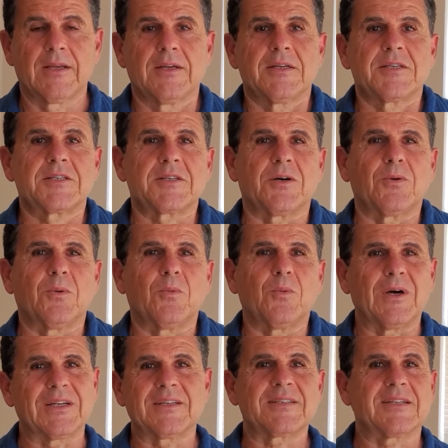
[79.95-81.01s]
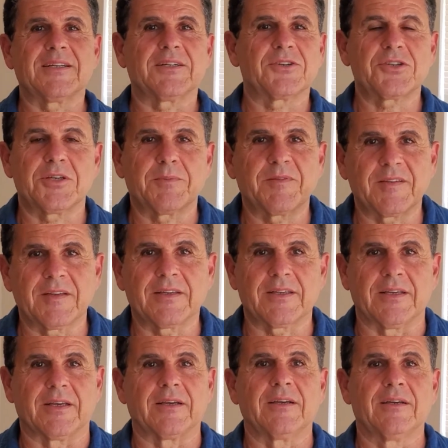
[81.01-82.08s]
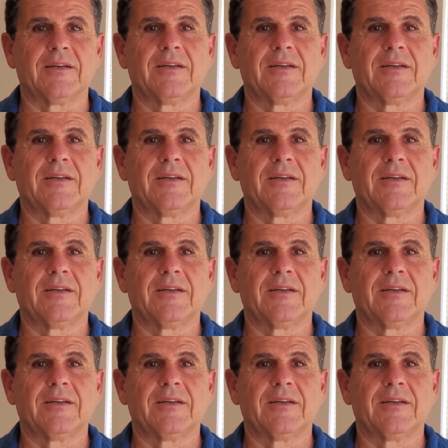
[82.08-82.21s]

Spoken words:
So what is leadership thinking?